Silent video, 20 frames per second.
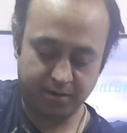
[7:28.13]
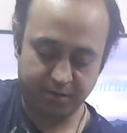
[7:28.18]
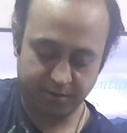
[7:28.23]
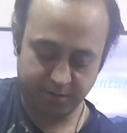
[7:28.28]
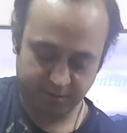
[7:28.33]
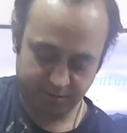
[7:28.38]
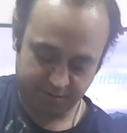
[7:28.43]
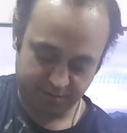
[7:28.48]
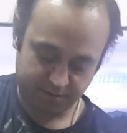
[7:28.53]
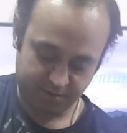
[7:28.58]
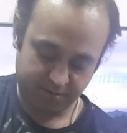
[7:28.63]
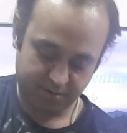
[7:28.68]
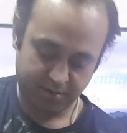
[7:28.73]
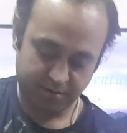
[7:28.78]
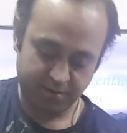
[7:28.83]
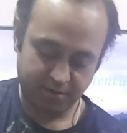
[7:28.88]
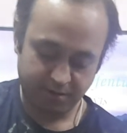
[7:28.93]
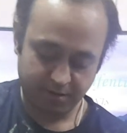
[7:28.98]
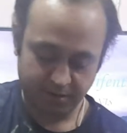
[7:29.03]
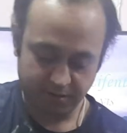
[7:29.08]
and
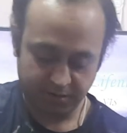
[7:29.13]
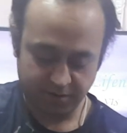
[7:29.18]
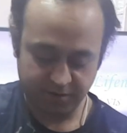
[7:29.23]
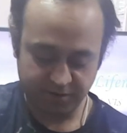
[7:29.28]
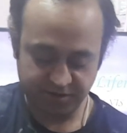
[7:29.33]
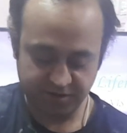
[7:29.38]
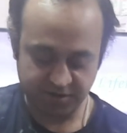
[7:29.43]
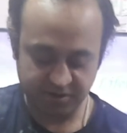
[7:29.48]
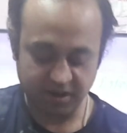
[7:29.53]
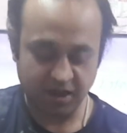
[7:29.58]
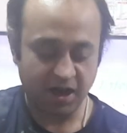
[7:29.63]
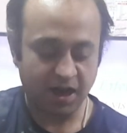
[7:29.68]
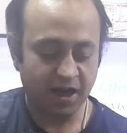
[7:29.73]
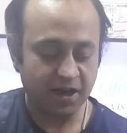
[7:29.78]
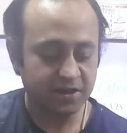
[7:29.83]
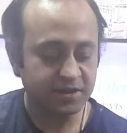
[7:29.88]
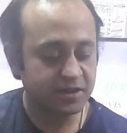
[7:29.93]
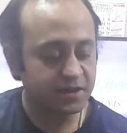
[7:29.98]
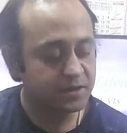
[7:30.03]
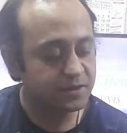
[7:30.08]
this is
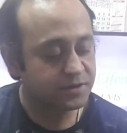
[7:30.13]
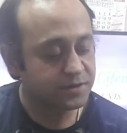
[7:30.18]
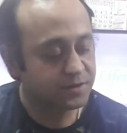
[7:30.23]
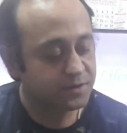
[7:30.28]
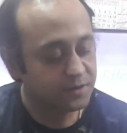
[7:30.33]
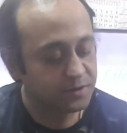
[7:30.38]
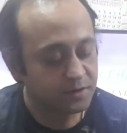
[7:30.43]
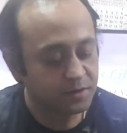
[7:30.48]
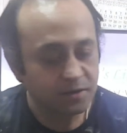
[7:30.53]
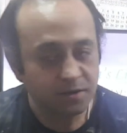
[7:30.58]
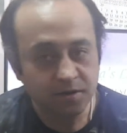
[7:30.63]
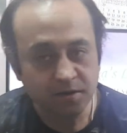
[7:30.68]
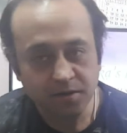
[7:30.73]
the hard disk.